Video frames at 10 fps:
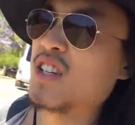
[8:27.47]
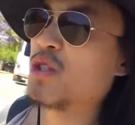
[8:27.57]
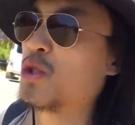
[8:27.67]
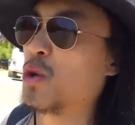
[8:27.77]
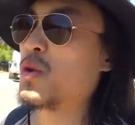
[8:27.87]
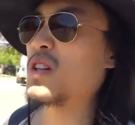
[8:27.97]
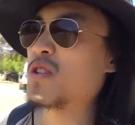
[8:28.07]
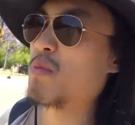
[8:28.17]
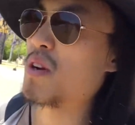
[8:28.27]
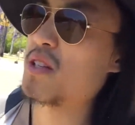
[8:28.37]
Just tune
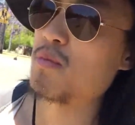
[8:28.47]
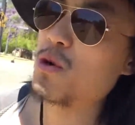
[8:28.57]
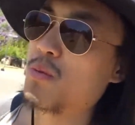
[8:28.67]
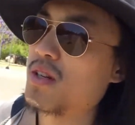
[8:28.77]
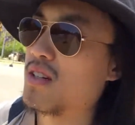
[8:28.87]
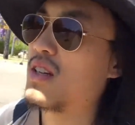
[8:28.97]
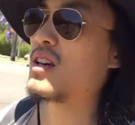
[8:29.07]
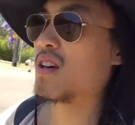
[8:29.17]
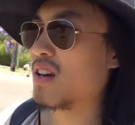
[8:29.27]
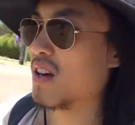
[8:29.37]
into the present moment,
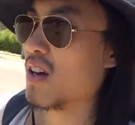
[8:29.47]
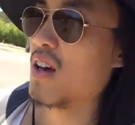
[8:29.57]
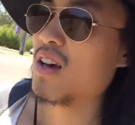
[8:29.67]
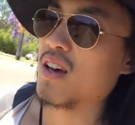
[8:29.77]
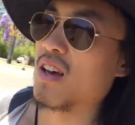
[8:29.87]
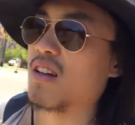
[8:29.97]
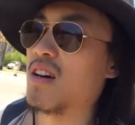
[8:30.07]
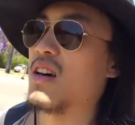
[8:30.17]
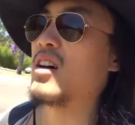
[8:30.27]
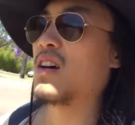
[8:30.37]
and